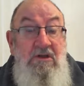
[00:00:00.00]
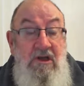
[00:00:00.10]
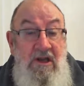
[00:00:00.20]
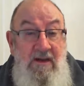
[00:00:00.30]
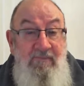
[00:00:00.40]
to
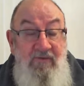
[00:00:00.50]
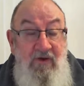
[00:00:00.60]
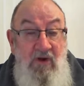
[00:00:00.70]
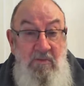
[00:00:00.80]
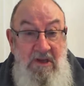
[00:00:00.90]
come
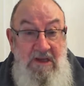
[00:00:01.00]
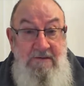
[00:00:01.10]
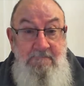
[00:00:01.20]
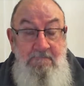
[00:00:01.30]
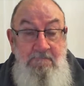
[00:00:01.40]
follow
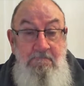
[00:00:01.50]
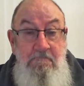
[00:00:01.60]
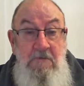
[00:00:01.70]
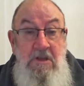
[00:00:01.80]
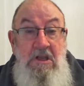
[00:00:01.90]
me
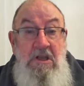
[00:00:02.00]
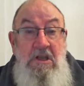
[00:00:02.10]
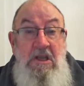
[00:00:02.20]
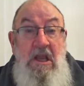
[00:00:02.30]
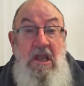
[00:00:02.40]

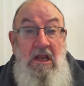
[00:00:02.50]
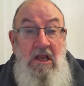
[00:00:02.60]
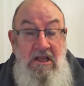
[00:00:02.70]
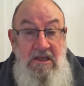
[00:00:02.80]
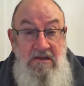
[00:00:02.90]
and
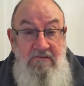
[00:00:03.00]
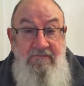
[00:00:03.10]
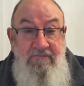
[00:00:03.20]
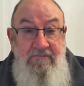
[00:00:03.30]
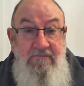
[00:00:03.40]

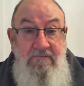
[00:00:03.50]
leave